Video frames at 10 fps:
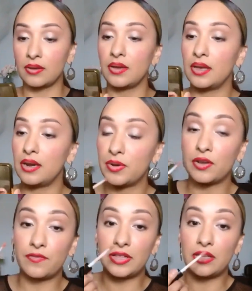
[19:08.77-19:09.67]
And I'm going to
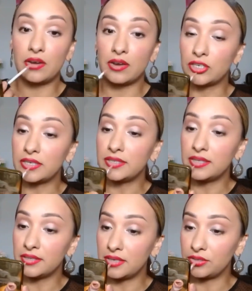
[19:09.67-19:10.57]
fill it just in
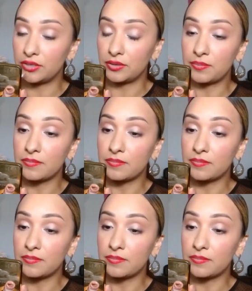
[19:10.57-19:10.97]
the center.